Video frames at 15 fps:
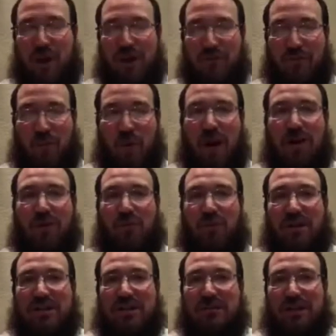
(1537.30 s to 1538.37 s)
water
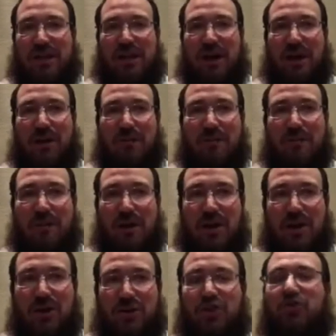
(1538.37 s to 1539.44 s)
wants to become
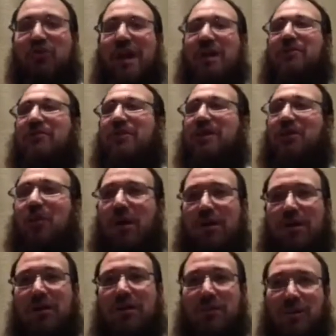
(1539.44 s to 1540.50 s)
greater than
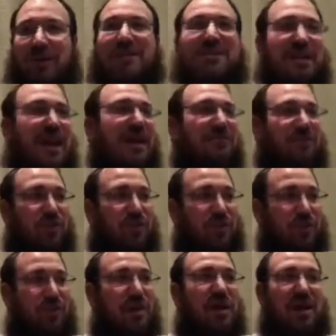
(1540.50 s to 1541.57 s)
water, what does it have to
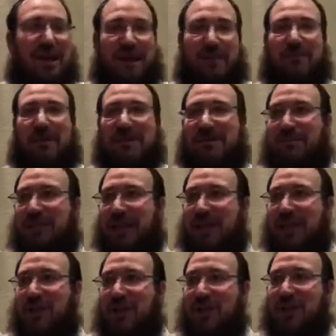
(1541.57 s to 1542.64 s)
do? It must
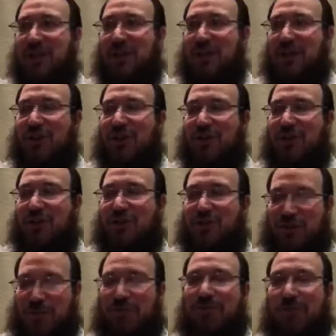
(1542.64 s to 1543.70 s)
be
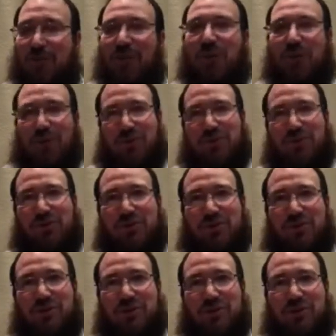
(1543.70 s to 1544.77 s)

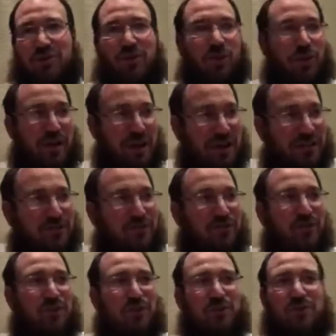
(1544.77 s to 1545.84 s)
submerged or
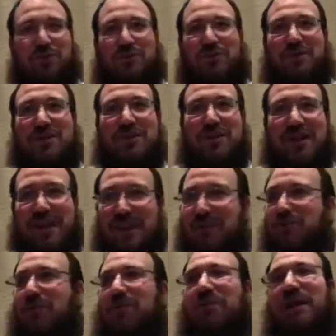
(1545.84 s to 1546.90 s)
infused
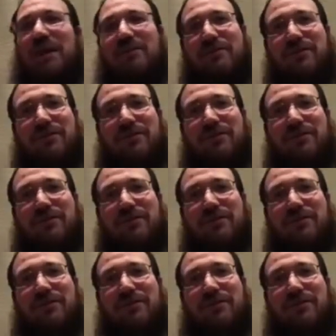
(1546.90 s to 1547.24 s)
into a plant.